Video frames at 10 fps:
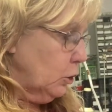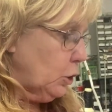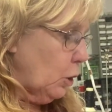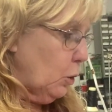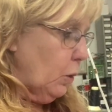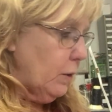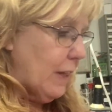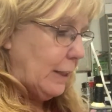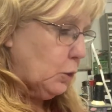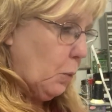So
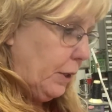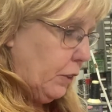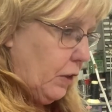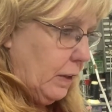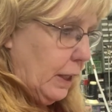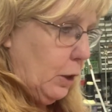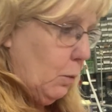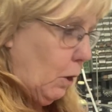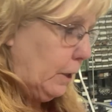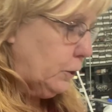that's one thing that
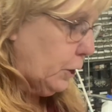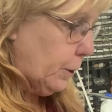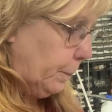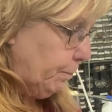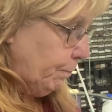you want to do.